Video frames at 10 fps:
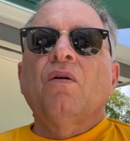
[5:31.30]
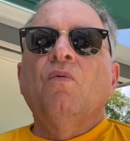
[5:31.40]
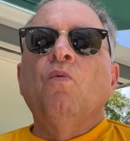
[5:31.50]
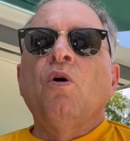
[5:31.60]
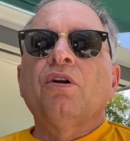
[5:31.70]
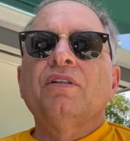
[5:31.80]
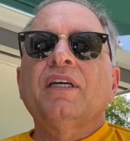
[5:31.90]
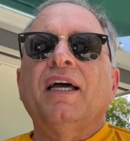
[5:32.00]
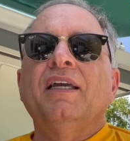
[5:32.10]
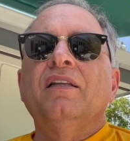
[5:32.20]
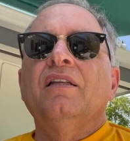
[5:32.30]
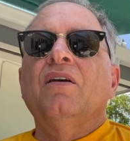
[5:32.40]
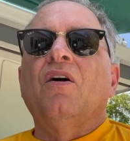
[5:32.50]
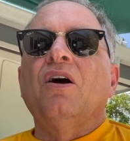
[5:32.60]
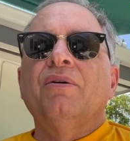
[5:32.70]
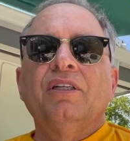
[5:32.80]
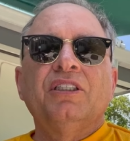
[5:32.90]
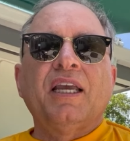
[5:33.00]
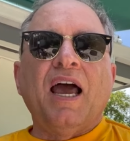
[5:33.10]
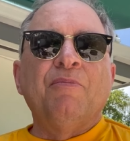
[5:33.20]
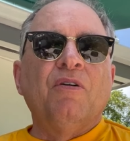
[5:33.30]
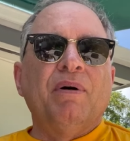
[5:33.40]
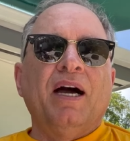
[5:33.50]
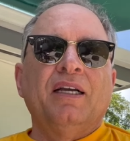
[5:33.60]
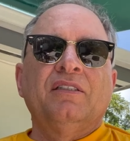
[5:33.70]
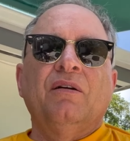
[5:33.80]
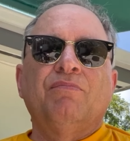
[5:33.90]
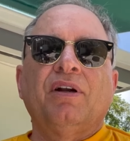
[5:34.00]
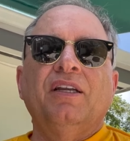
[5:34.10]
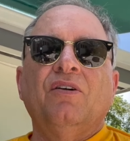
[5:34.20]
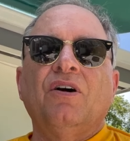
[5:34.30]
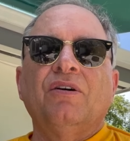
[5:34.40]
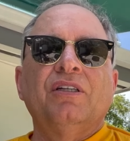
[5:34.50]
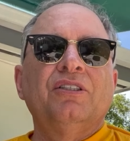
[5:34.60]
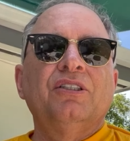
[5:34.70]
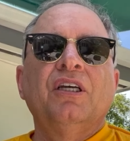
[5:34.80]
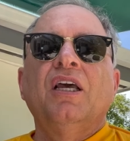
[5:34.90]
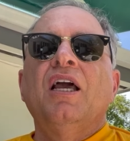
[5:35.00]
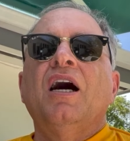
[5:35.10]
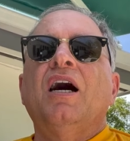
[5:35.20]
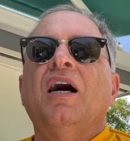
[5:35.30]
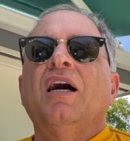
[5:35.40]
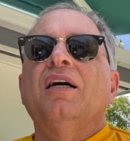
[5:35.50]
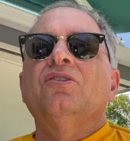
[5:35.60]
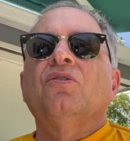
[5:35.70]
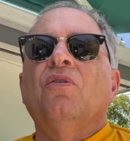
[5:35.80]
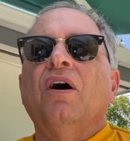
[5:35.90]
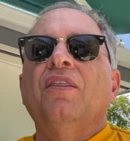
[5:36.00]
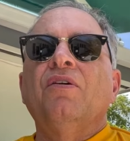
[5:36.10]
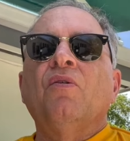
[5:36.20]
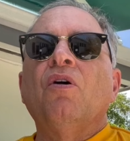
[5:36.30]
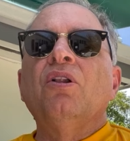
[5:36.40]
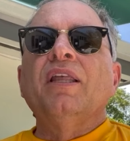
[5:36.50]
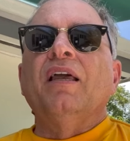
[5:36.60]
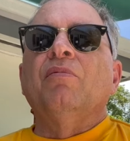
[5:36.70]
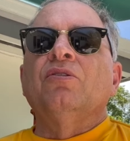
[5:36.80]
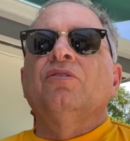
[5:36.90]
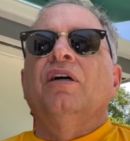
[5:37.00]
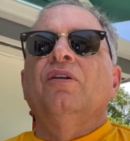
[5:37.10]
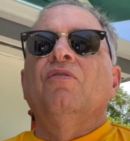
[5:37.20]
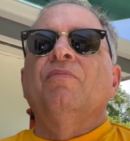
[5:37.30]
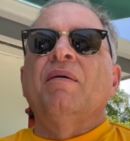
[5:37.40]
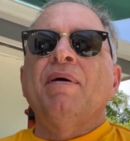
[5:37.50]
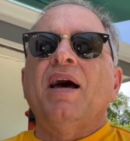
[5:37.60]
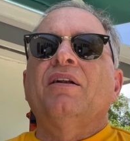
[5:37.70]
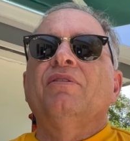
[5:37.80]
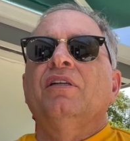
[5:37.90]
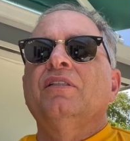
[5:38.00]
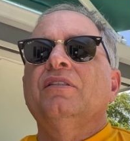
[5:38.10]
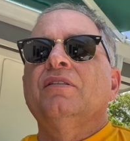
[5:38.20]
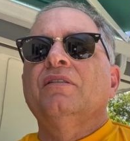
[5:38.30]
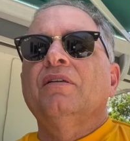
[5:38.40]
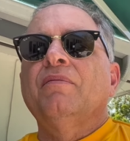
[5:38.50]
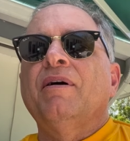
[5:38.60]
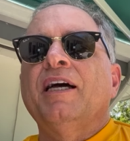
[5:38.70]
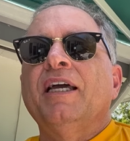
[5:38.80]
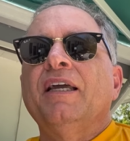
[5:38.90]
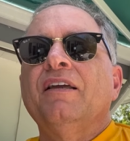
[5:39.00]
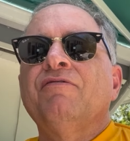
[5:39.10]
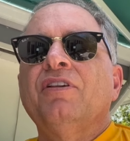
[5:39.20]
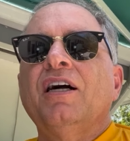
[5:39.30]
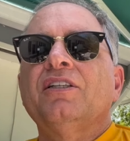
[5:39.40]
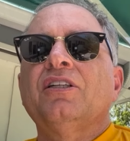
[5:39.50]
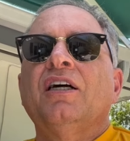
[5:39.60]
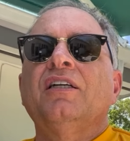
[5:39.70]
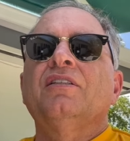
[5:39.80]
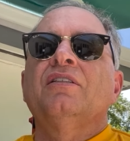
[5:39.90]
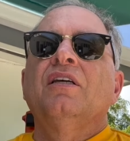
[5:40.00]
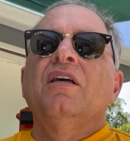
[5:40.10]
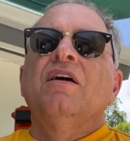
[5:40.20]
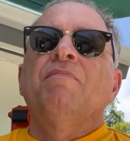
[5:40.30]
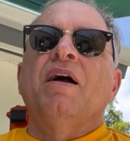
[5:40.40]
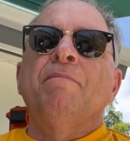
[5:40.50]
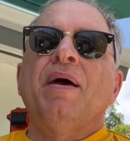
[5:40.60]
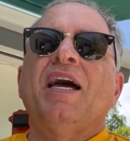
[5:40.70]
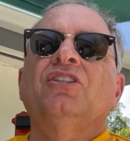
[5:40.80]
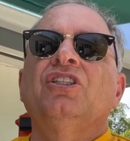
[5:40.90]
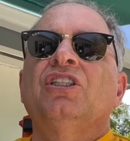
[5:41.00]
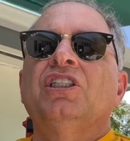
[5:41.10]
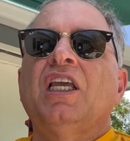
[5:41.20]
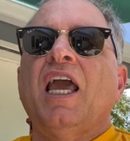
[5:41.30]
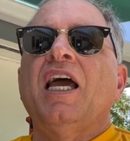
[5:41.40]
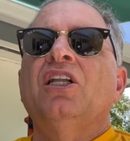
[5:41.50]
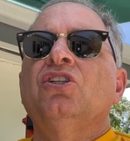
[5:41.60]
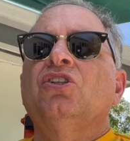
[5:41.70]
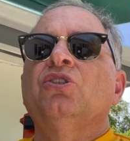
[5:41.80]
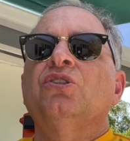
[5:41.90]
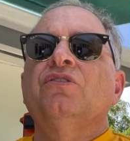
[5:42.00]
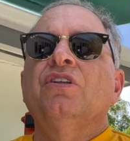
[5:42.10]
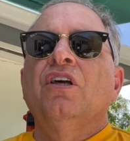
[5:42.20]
watertight orange camo bags. They're bright orange, they're all labeled, so I know where my batteries, my flashlights, my matches, candles,